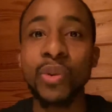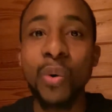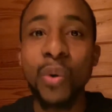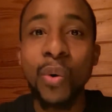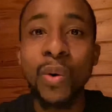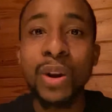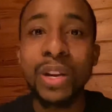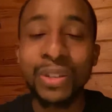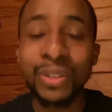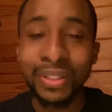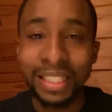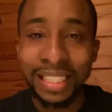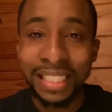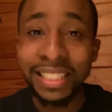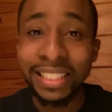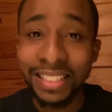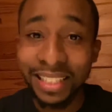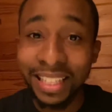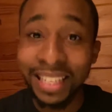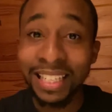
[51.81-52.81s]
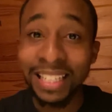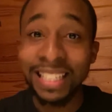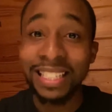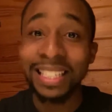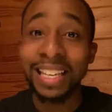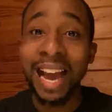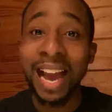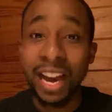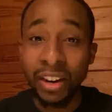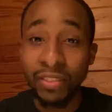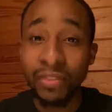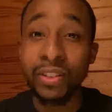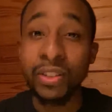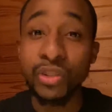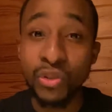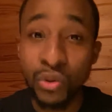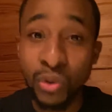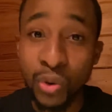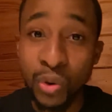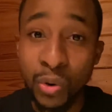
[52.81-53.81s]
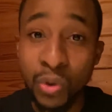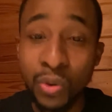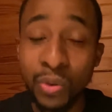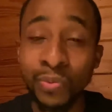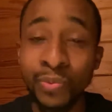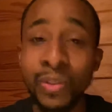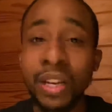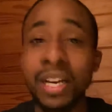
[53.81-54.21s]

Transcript: oil intake is out of control